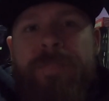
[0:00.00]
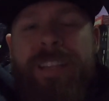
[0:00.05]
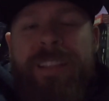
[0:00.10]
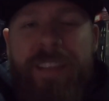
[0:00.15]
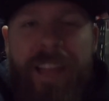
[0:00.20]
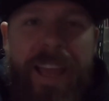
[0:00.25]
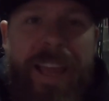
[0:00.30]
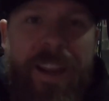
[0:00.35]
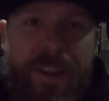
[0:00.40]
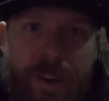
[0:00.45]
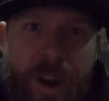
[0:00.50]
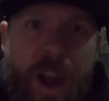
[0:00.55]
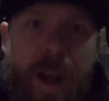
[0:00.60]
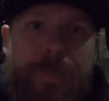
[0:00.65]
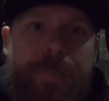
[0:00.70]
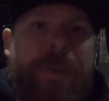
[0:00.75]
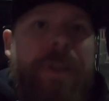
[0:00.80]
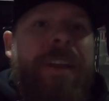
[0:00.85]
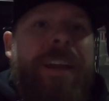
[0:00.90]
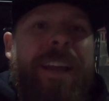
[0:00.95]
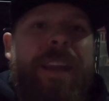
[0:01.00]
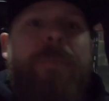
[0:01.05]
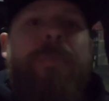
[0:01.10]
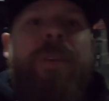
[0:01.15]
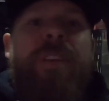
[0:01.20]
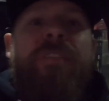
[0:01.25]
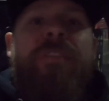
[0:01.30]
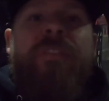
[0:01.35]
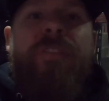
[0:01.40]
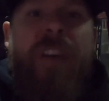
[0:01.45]
Layer up. You're going to
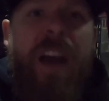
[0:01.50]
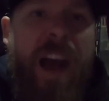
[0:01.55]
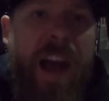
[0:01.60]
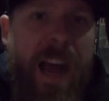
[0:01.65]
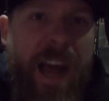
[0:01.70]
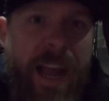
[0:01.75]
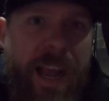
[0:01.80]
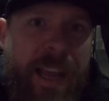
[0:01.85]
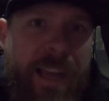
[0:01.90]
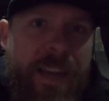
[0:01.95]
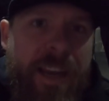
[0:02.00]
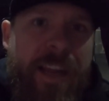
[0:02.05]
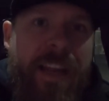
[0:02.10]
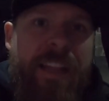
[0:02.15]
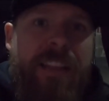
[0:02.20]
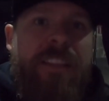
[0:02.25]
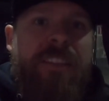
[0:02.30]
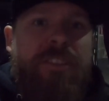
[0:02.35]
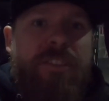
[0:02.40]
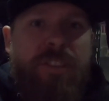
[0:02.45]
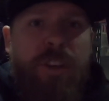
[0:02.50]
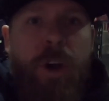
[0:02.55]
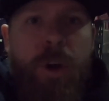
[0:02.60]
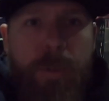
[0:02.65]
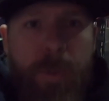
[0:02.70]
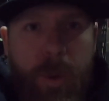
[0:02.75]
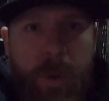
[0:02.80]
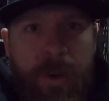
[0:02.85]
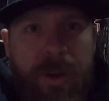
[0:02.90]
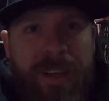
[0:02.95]
be fine. I got the
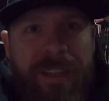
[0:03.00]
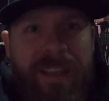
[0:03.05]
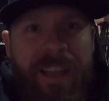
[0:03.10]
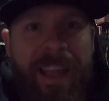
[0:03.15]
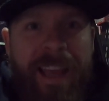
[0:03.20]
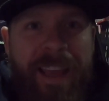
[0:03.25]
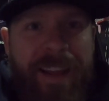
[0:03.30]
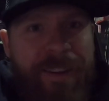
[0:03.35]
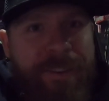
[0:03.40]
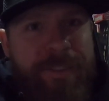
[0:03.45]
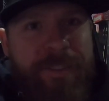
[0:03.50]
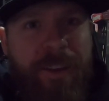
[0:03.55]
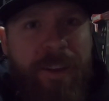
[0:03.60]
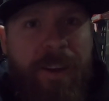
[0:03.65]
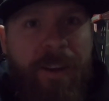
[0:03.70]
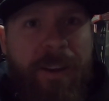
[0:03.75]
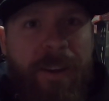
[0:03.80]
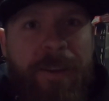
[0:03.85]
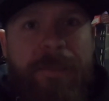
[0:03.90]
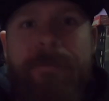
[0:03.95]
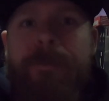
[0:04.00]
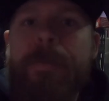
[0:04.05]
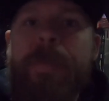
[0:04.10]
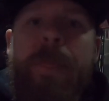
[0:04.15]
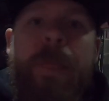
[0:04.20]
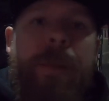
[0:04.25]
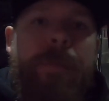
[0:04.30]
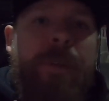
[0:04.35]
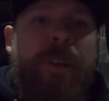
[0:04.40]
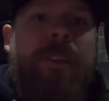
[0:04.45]
snowboarding layers on.
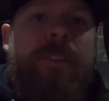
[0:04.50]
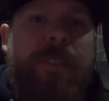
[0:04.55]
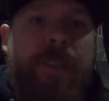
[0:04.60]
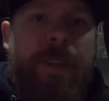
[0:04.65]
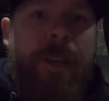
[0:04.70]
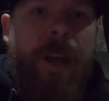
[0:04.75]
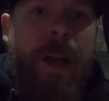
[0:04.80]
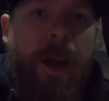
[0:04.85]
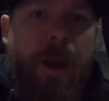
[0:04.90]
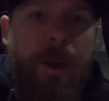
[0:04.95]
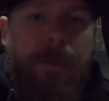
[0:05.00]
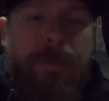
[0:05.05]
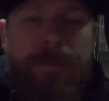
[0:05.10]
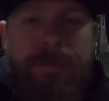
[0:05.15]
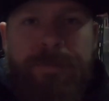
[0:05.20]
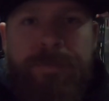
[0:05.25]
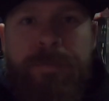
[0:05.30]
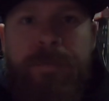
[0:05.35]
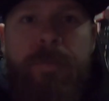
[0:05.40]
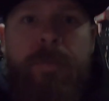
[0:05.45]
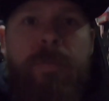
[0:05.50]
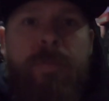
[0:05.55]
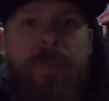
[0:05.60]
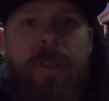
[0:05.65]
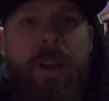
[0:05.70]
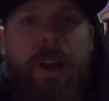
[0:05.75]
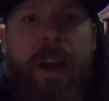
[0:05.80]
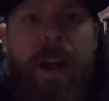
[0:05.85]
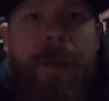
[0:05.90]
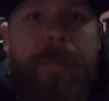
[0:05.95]
I'm good to go.
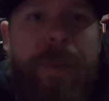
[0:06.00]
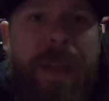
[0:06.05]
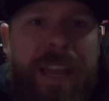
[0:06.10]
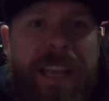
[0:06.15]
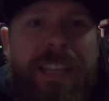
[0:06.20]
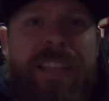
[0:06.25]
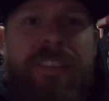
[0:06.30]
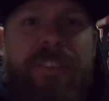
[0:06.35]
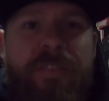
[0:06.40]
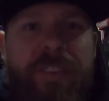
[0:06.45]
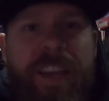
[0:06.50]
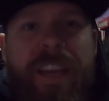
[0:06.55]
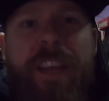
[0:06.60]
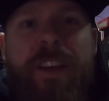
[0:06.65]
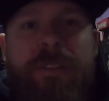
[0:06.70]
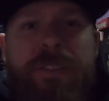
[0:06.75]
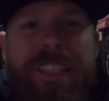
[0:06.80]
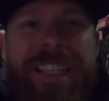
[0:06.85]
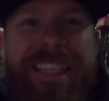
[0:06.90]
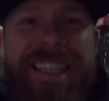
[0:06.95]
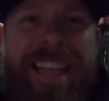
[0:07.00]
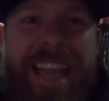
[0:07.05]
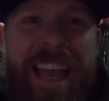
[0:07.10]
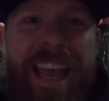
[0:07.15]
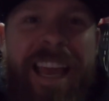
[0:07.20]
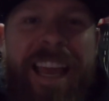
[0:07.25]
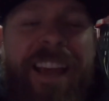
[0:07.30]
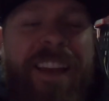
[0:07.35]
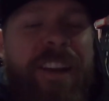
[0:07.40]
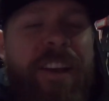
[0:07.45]
Uh, making this video
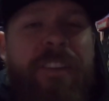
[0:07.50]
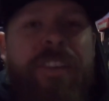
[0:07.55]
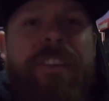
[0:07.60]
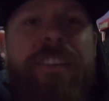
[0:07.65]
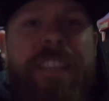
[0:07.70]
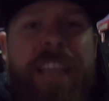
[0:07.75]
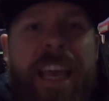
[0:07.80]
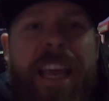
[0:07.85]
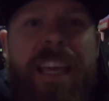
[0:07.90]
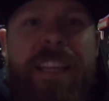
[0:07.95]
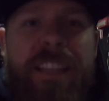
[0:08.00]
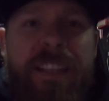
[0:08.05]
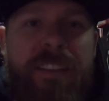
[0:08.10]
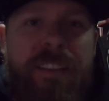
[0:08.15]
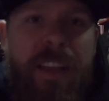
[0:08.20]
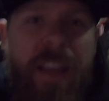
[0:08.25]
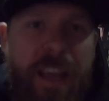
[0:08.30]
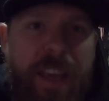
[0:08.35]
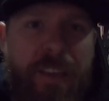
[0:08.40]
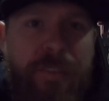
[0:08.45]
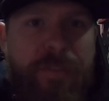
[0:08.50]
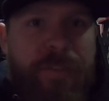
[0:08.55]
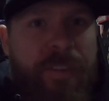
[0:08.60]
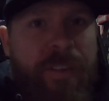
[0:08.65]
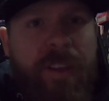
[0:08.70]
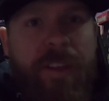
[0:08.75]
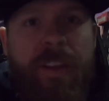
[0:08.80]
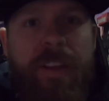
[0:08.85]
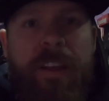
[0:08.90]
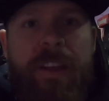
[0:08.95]
today, another day in the life
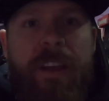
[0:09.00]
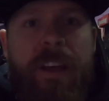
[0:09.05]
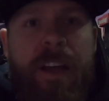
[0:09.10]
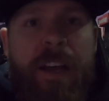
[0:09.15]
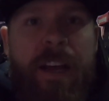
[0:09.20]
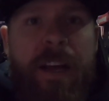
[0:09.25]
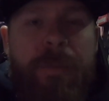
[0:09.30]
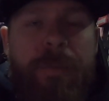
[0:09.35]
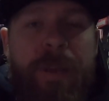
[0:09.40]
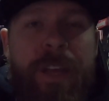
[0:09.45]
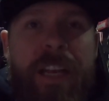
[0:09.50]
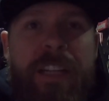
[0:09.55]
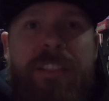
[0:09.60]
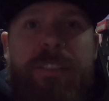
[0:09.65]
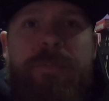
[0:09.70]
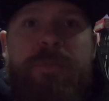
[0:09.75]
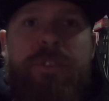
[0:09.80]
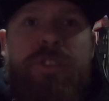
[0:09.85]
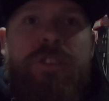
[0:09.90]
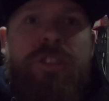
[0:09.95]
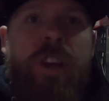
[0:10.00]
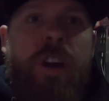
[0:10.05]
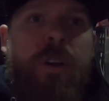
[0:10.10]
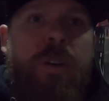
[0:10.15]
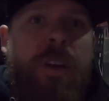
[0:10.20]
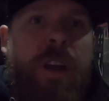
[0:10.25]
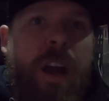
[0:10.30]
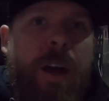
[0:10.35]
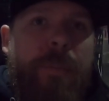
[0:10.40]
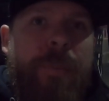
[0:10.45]
um, we got some snow
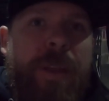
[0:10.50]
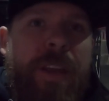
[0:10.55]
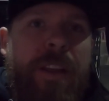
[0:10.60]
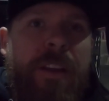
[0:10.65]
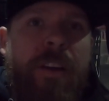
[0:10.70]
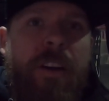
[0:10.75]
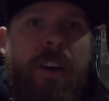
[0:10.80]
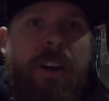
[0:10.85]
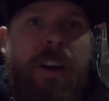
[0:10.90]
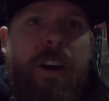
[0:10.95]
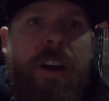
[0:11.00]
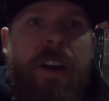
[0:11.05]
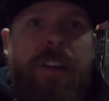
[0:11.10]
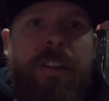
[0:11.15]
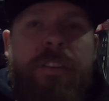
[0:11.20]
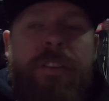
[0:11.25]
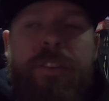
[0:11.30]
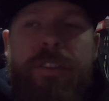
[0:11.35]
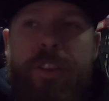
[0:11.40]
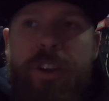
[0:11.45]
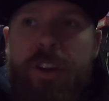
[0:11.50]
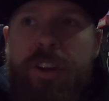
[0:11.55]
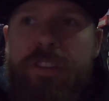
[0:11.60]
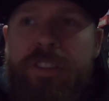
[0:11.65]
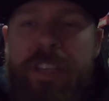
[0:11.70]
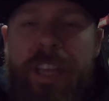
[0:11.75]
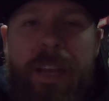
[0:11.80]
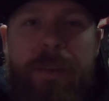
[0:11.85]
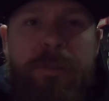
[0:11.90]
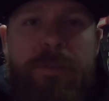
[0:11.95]
coming on
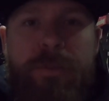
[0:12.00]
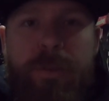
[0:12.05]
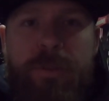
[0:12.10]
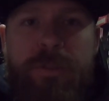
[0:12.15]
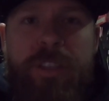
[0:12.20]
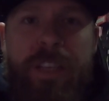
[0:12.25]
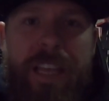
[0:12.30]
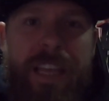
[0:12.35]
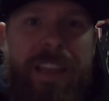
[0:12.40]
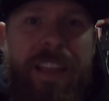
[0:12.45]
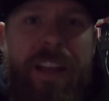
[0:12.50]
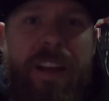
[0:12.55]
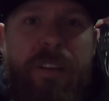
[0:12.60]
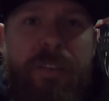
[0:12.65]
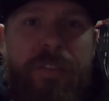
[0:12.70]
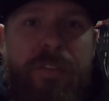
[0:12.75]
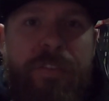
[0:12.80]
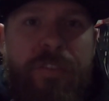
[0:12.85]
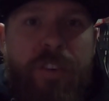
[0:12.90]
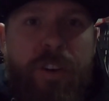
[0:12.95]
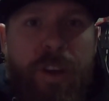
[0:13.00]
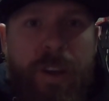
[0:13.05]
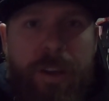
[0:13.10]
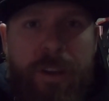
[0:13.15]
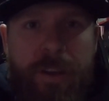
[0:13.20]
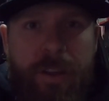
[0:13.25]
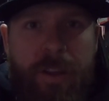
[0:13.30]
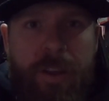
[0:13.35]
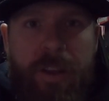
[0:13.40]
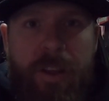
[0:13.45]
Thursday. We're supposed to get like a foot
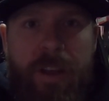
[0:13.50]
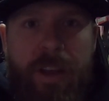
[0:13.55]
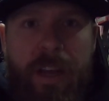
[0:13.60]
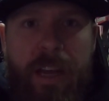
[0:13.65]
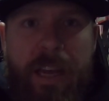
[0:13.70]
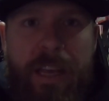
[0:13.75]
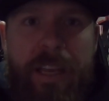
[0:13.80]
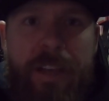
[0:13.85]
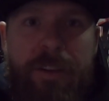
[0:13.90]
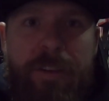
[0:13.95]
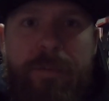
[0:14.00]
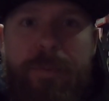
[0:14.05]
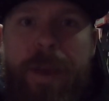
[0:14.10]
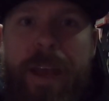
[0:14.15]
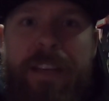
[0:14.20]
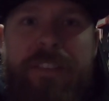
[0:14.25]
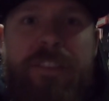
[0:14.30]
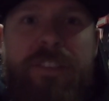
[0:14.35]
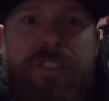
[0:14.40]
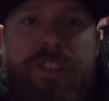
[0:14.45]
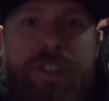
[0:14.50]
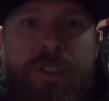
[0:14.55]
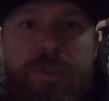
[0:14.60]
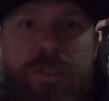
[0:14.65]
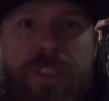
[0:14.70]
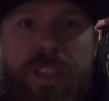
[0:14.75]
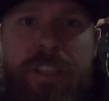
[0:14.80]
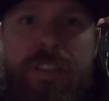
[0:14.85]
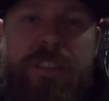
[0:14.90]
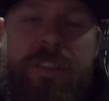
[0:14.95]
uh, here in
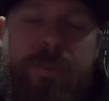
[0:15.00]
Massachusetts,